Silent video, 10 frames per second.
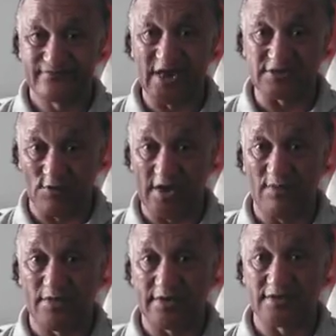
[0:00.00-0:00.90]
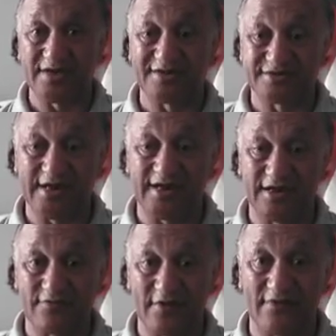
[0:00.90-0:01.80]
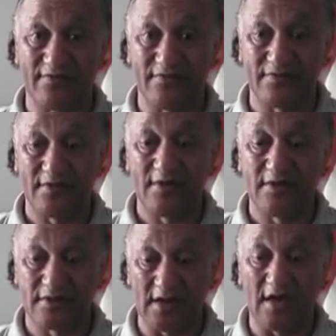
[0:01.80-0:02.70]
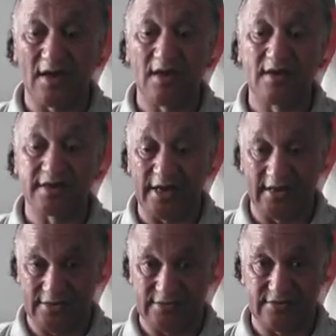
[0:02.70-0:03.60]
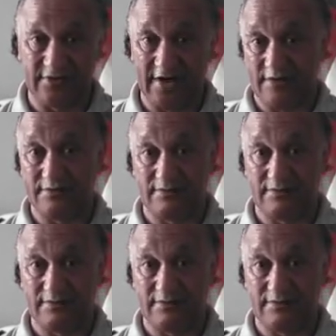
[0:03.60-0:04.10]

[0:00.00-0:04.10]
That's the way I put it. They're standing in front of the King's Crown.